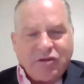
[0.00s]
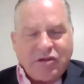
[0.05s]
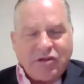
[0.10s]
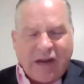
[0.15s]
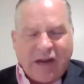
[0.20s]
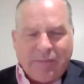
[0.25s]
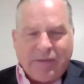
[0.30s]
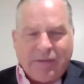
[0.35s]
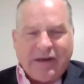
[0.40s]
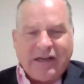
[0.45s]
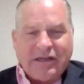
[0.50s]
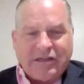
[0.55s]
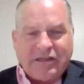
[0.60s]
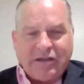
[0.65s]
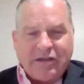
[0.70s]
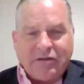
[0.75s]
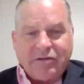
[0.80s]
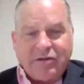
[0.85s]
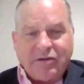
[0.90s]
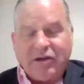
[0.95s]
companies
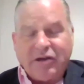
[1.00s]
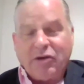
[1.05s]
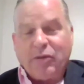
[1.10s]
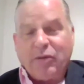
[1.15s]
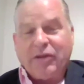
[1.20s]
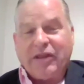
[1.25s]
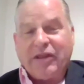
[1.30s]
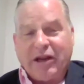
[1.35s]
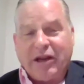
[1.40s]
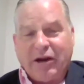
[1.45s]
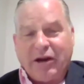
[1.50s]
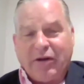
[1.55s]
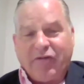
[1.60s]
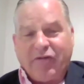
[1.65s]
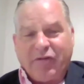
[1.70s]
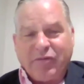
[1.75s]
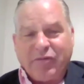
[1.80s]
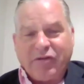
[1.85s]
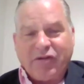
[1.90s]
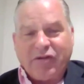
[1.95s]
that you would think
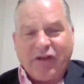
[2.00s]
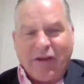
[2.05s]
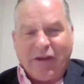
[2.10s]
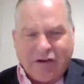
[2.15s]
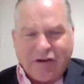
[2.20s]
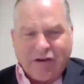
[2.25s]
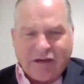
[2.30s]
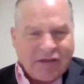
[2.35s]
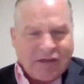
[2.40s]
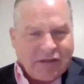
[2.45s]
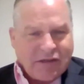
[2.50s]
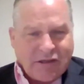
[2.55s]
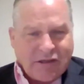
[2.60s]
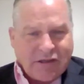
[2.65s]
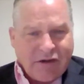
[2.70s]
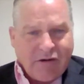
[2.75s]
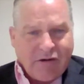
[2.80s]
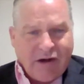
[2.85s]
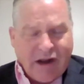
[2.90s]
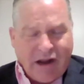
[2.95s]
of from the 70s?
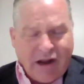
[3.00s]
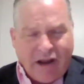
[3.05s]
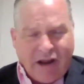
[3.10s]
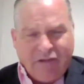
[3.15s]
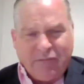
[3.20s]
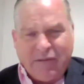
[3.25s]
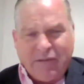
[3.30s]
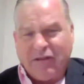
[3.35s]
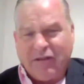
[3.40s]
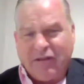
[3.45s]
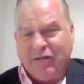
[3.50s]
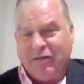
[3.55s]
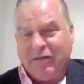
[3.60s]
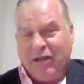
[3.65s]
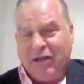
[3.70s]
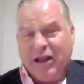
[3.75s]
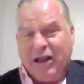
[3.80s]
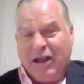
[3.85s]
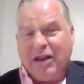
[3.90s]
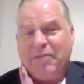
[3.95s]
Has been
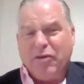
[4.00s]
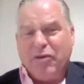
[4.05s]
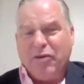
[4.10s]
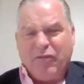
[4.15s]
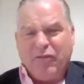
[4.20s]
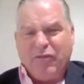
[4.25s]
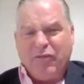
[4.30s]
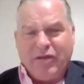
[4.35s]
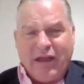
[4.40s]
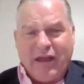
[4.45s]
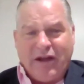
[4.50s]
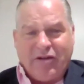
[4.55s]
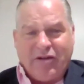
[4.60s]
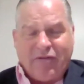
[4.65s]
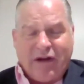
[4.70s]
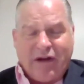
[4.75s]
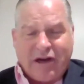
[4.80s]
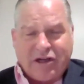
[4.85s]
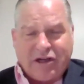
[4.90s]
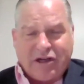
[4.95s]
any movement in that
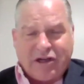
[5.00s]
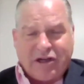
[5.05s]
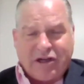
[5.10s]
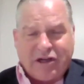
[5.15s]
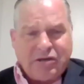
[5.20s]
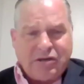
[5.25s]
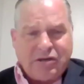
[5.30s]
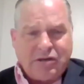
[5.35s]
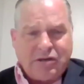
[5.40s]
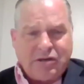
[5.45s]
direction?